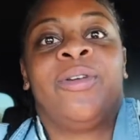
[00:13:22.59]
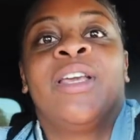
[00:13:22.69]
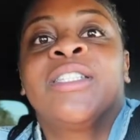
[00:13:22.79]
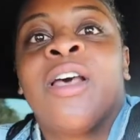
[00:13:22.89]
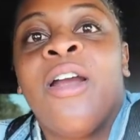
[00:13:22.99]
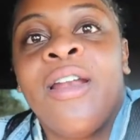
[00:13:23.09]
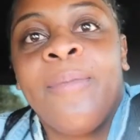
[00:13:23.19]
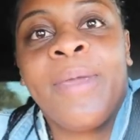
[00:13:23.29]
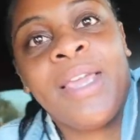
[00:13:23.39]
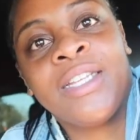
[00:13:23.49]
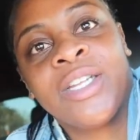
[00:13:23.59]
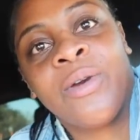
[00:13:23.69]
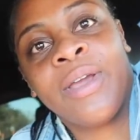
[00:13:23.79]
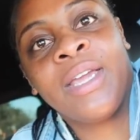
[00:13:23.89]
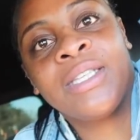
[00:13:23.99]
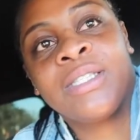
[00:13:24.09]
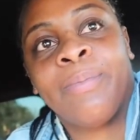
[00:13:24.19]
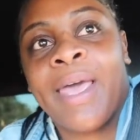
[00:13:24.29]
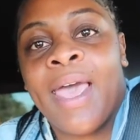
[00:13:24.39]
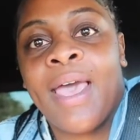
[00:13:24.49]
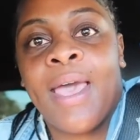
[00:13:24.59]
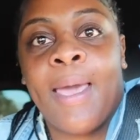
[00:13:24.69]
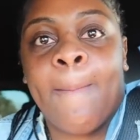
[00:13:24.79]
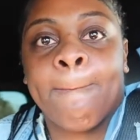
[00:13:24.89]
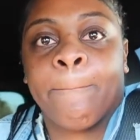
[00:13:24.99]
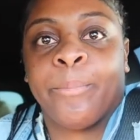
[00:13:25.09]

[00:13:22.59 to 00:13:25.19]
Cause Carter be showing his behind